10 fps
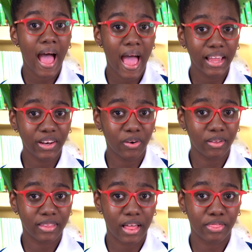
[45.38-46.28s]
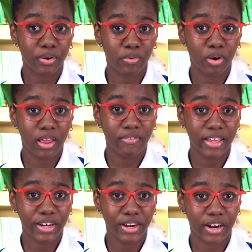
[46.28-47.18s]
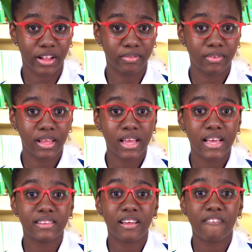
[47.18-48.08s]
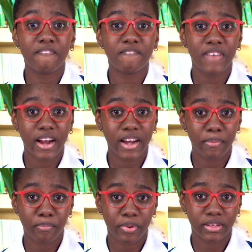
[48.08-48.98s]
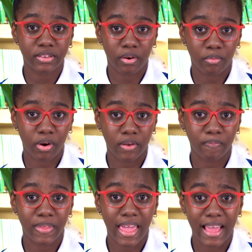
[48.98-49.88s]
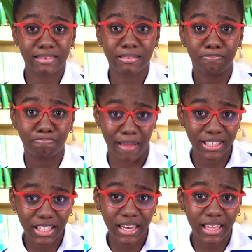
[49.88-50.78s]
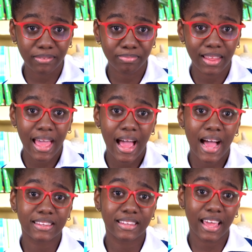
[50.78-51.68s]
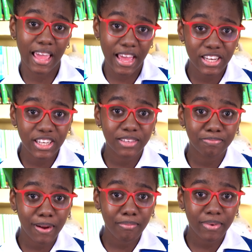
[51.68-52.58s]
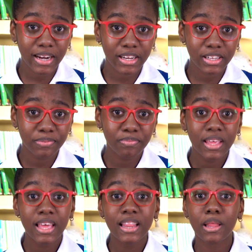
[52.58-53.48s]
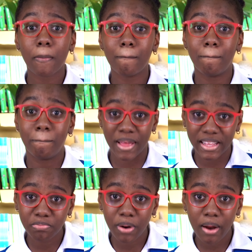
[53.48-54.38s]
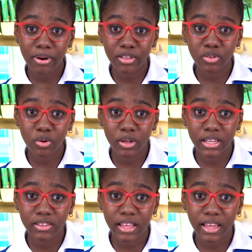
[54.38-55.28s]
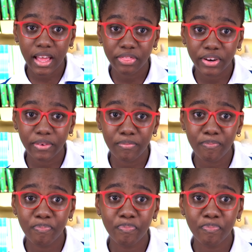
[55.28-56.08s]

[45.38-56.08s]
I know that the role of head girl is a very important one, especially at Angels Primary, the best primary school in St. Catherine.